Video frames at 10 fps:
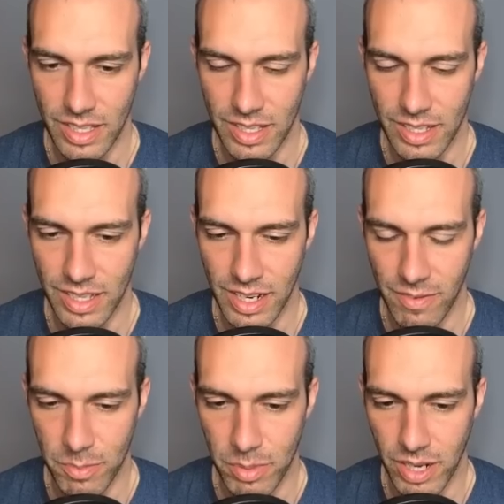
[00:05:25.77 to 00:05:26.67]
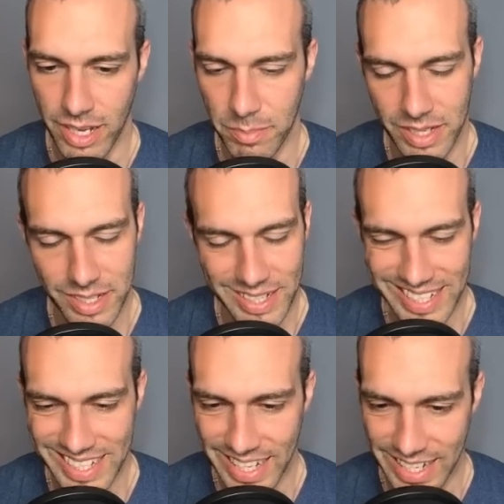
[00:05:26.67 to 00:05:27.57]
Get off of Brian, but
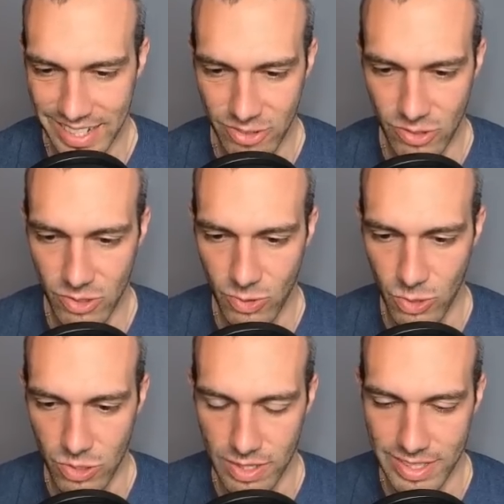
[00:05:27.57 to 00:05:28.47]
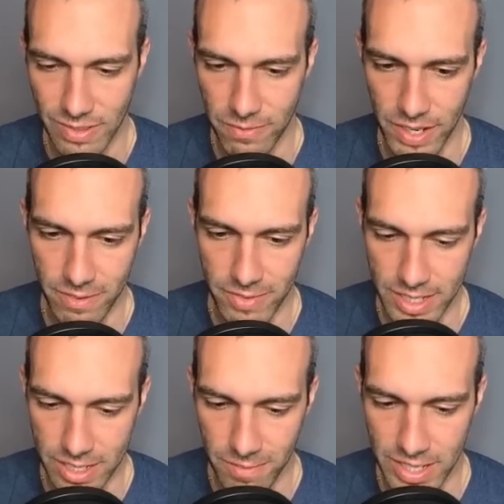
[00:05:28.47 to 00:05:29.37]
again, Corsola is a very, very
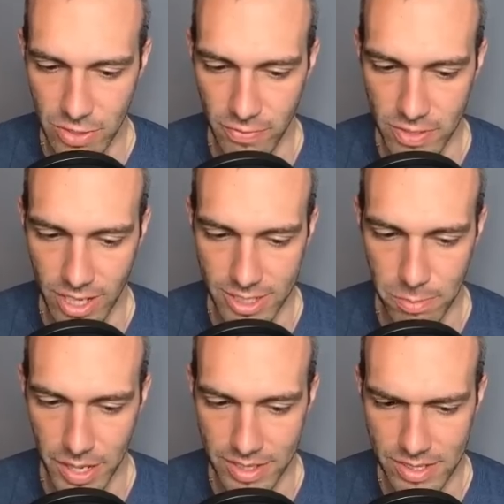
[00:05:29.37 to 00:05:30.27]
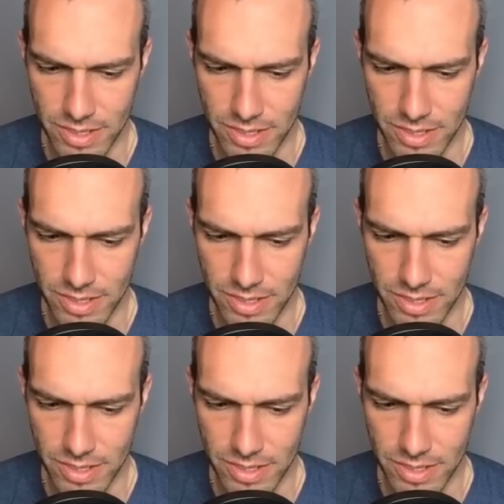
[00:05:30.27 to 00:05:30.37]
tough answer for Toxapex.